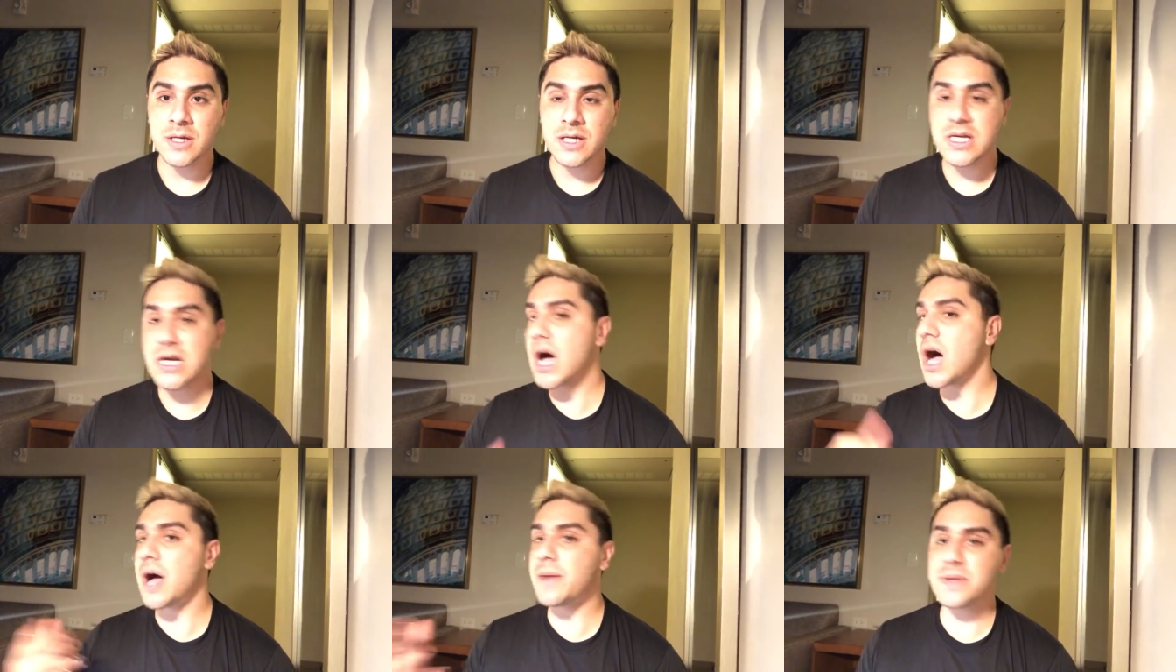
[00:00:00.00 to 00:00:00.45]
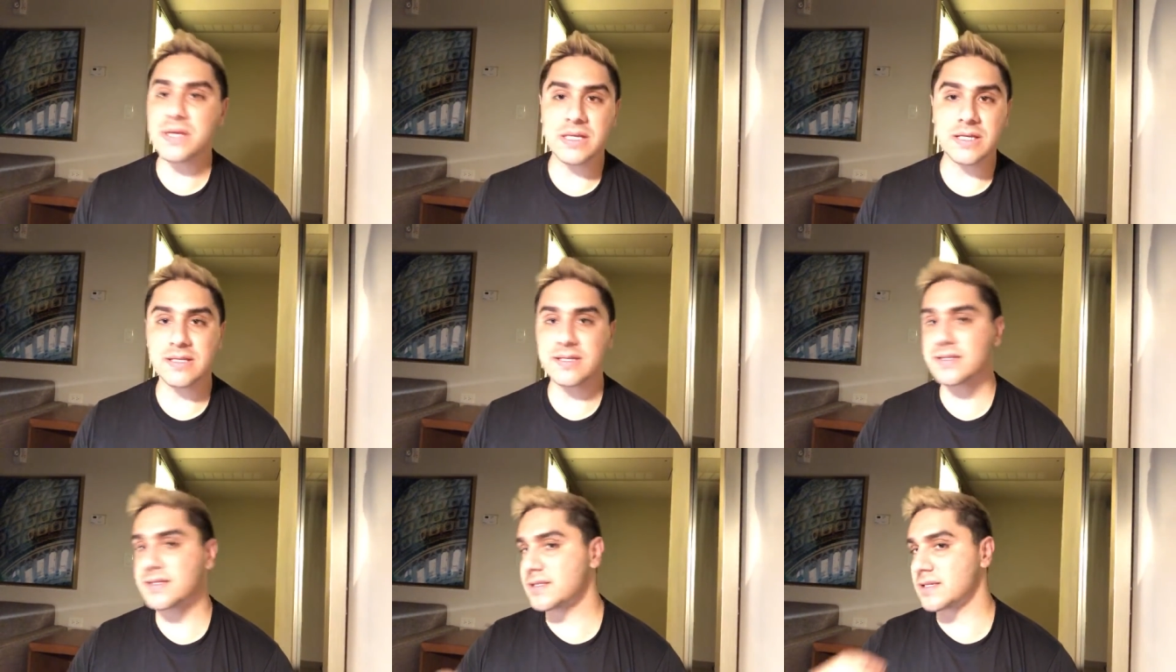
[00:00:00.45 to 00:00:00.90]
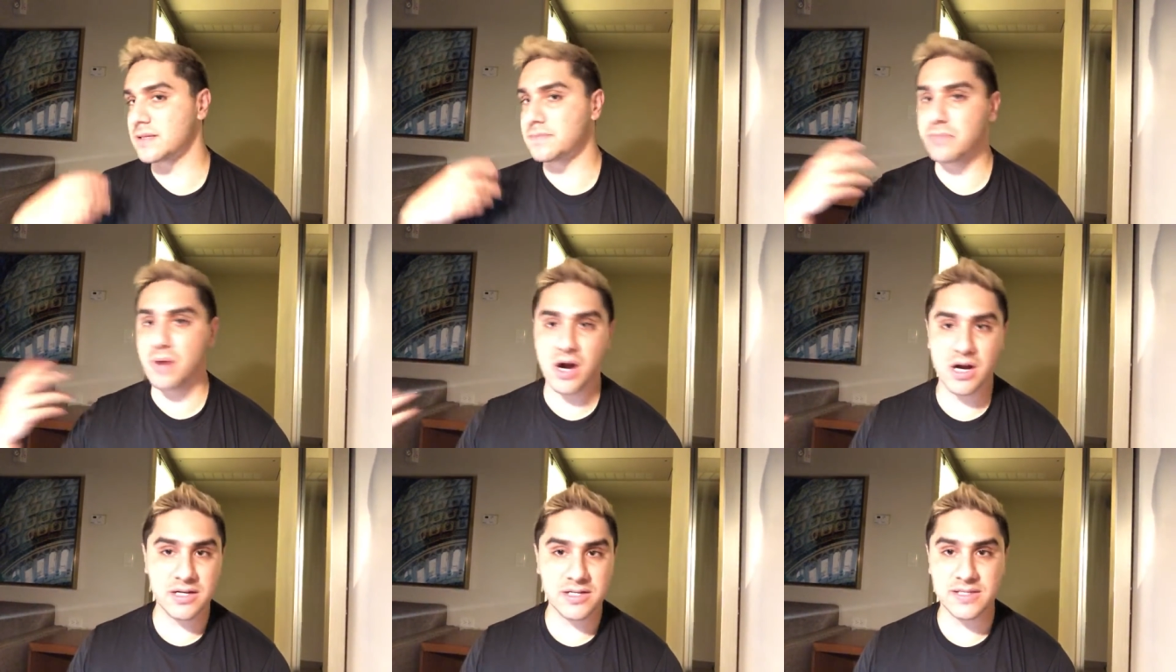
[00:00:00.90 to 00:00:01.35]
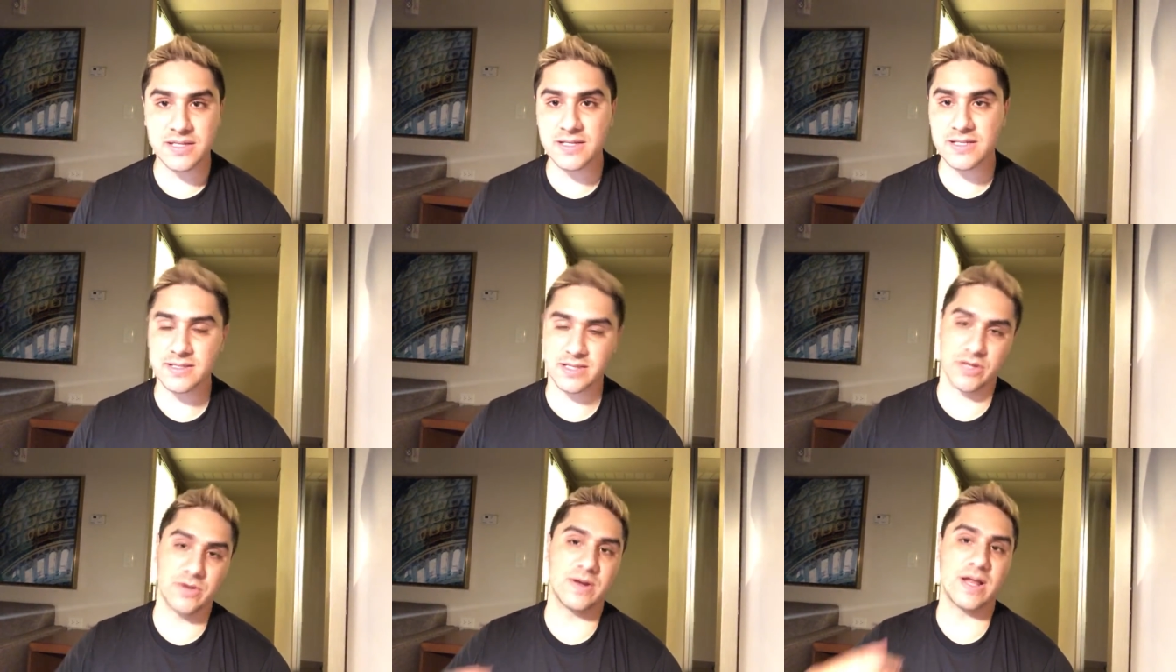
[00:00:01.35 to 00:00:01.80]
communists and
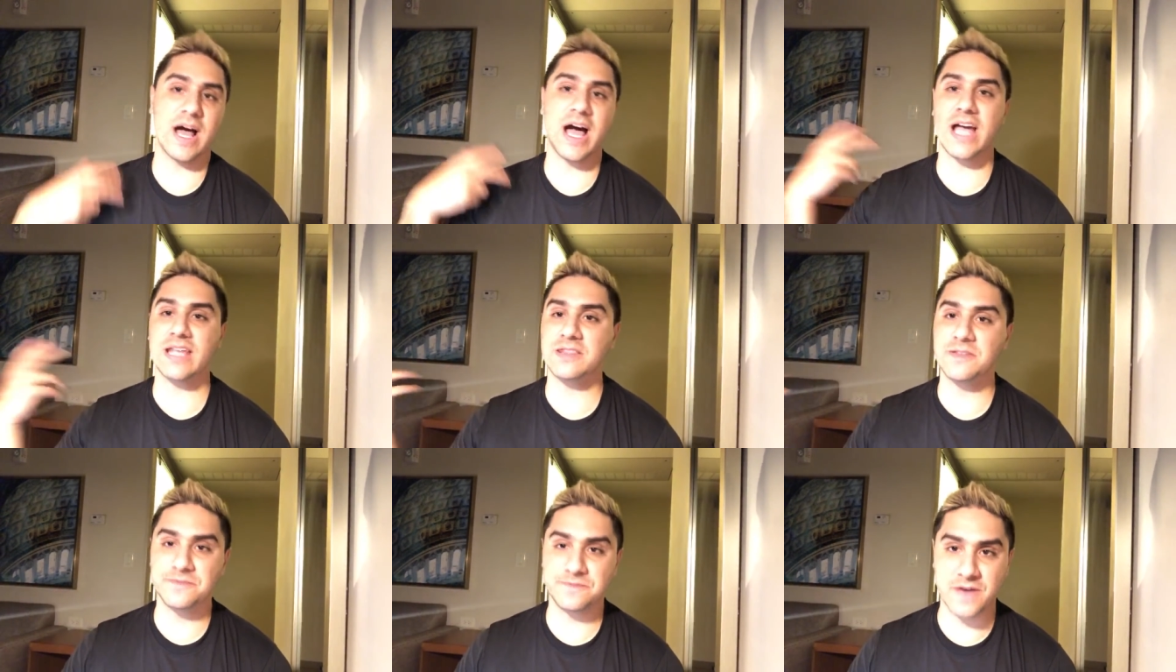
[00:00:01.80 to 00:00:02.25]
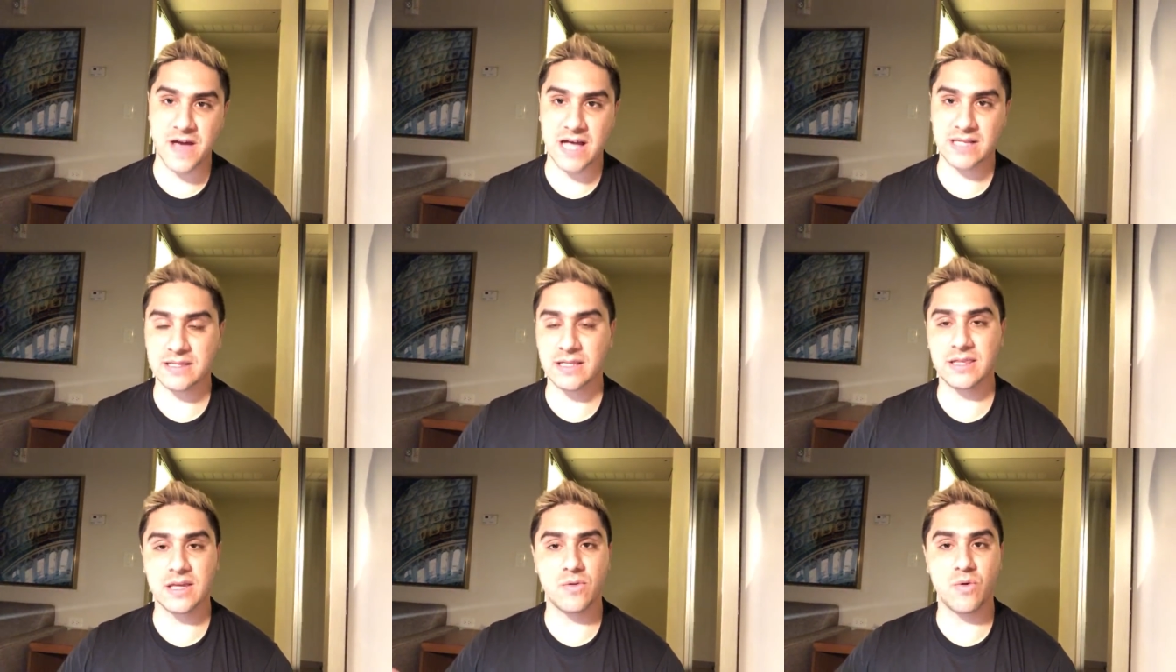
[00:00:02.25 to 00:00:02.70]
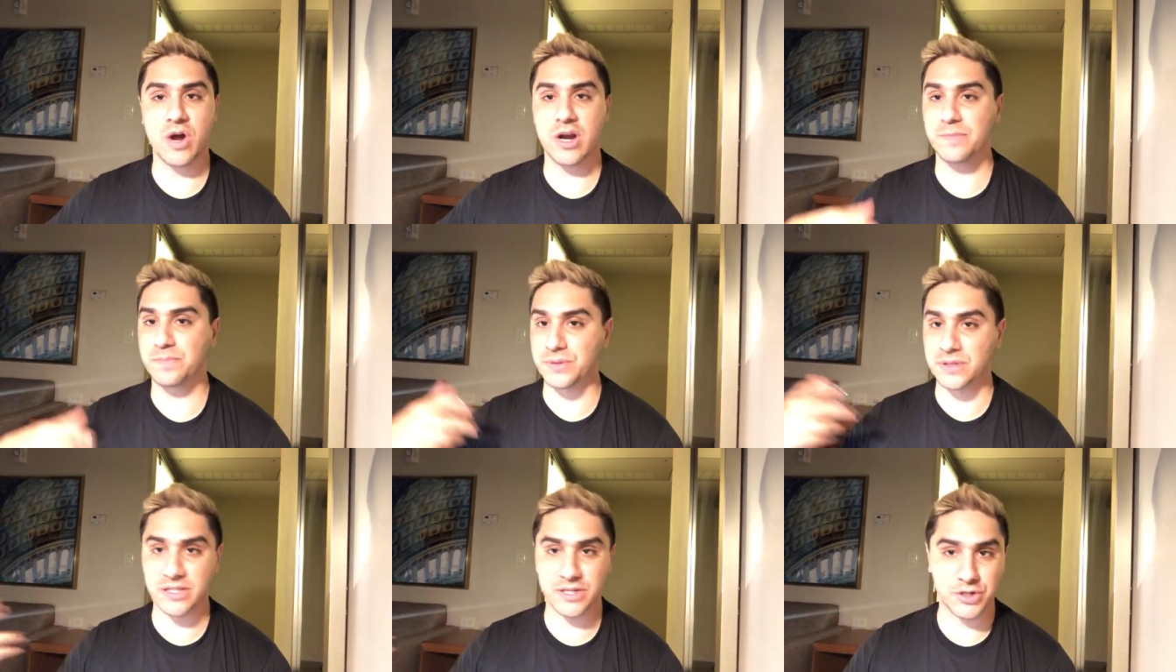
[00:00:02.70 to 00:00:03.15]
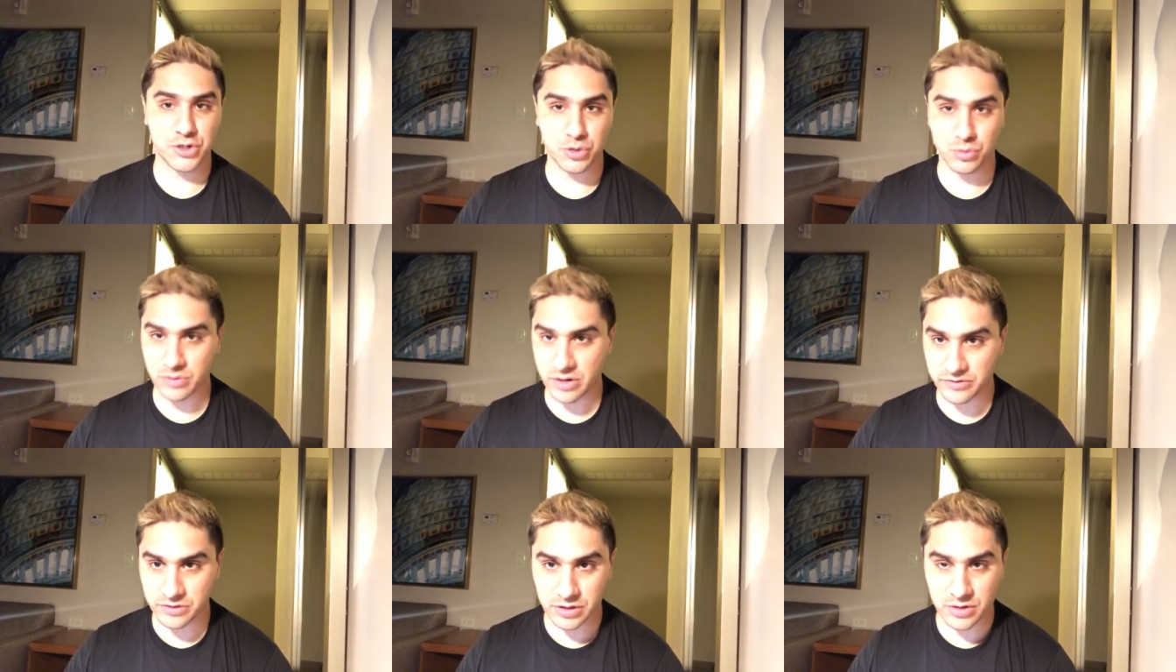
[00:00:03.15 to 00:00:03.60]
Marxists. They don't hide the fact that they want a political
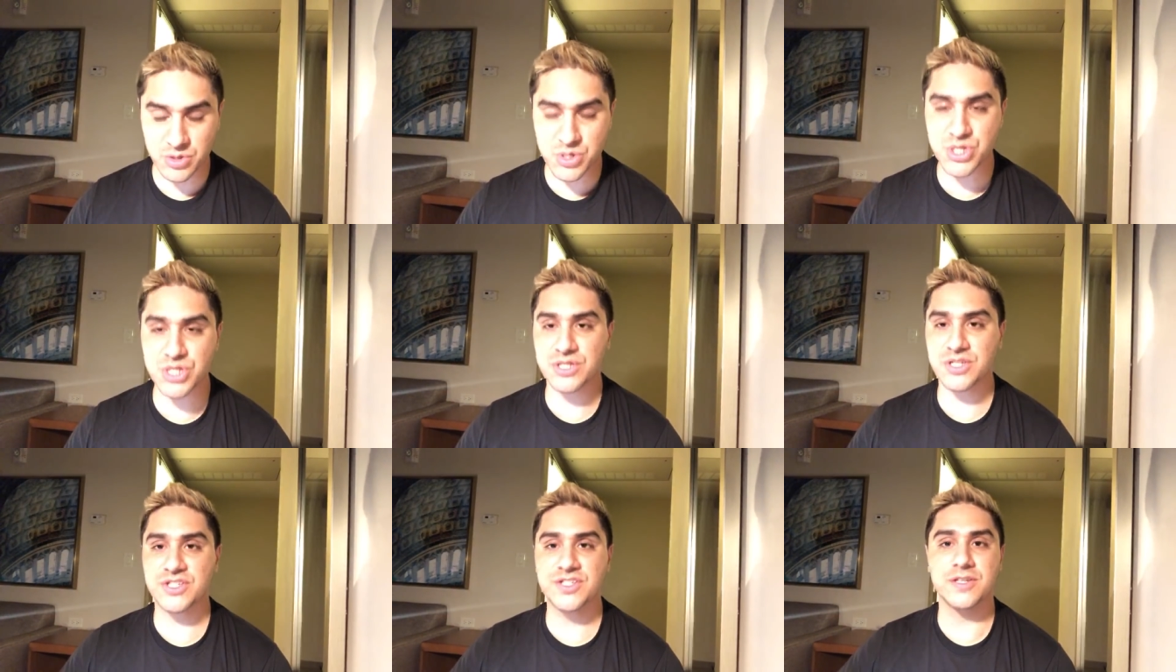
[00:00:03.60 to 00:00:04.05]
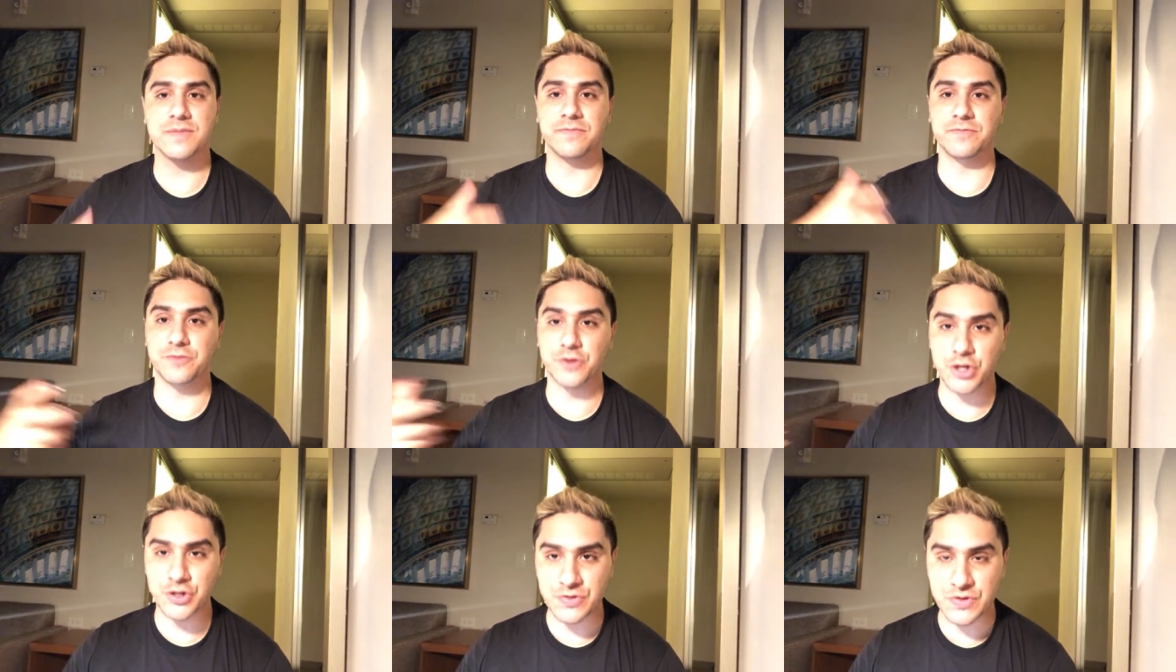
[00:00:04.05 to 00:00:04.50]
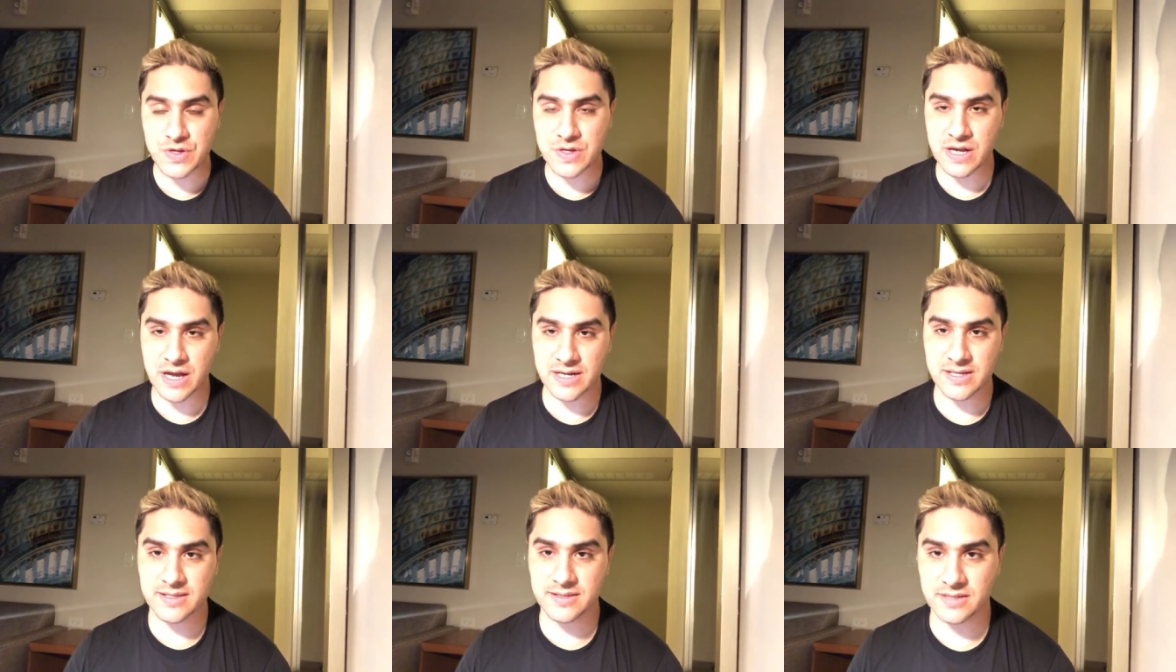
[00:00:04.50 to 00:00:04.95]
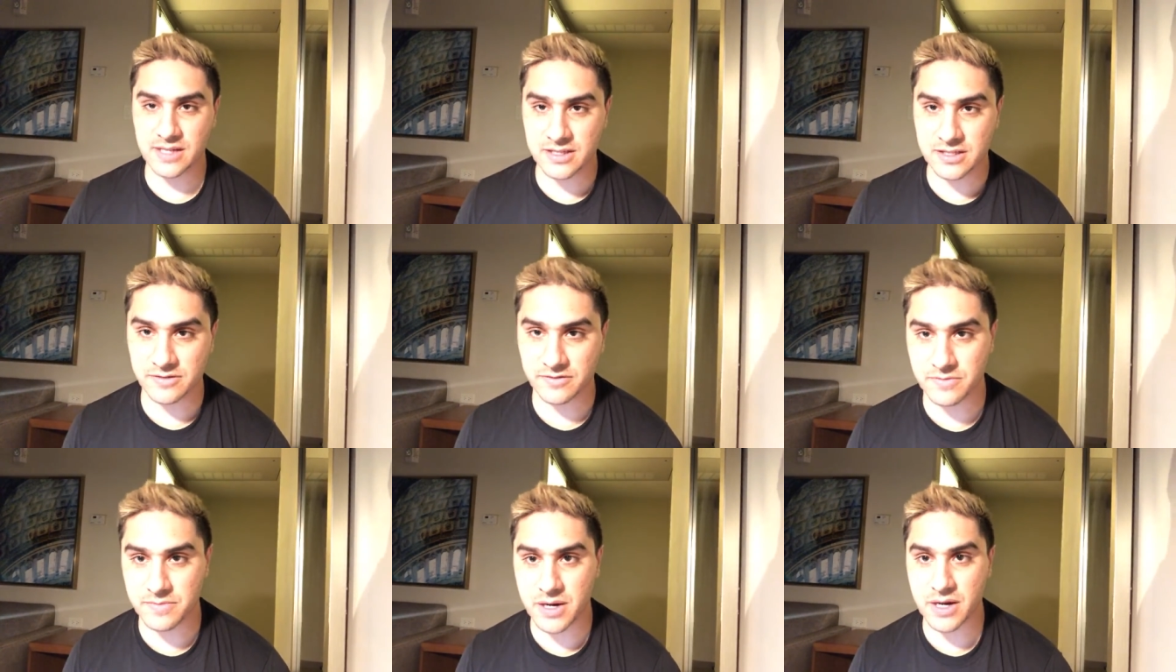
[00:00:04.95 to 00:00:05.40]
revolution to subvert the United
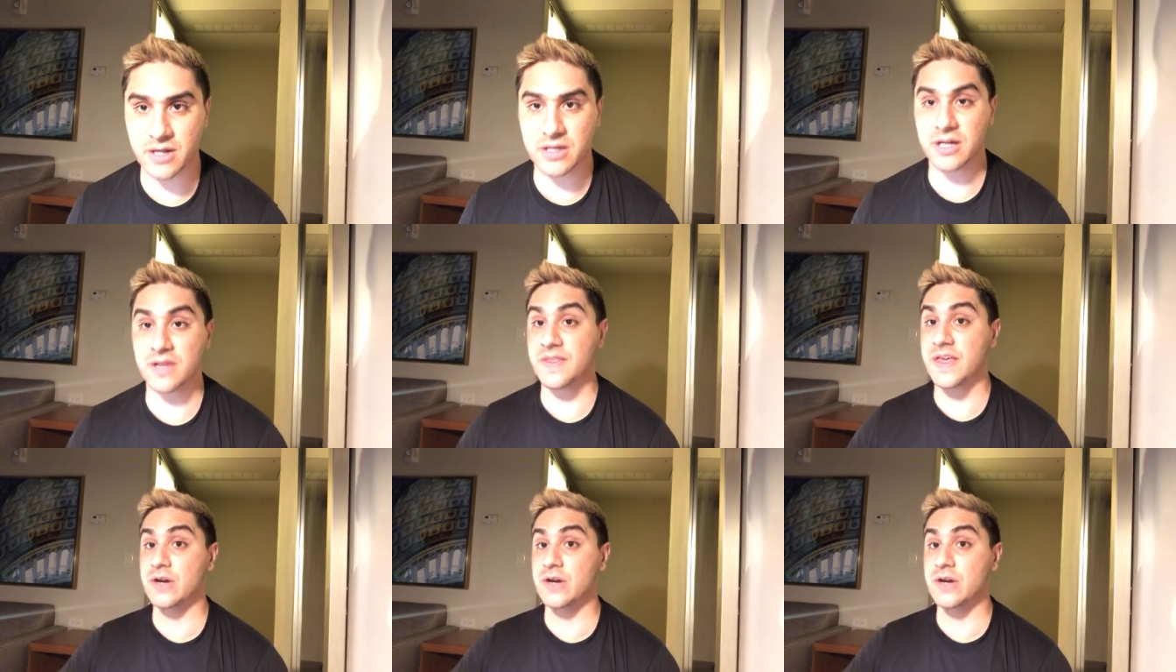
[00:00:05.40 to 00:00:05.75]
States of America.